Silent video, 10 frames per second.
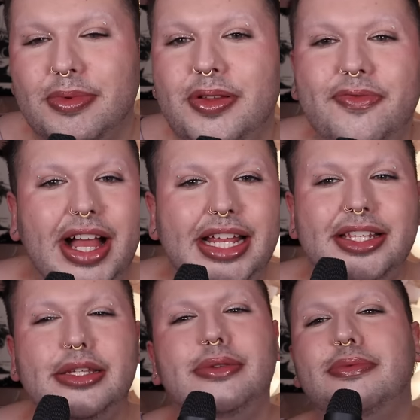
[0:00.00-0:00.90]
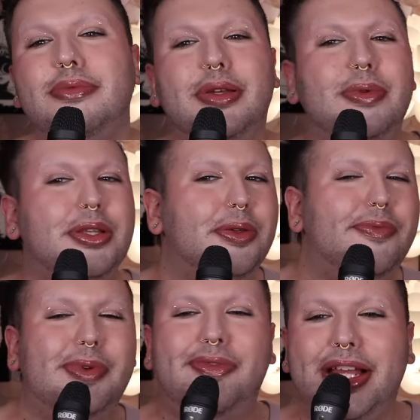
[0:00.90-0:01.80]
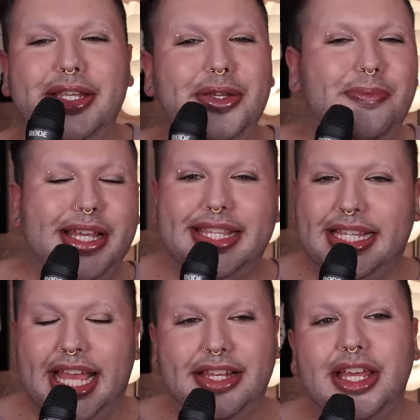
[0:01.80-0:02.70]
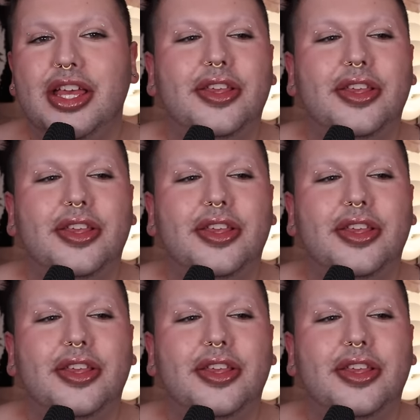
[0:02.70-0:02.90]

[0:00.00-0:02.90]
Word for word: We'll find a we'll new we'll find a new place to land.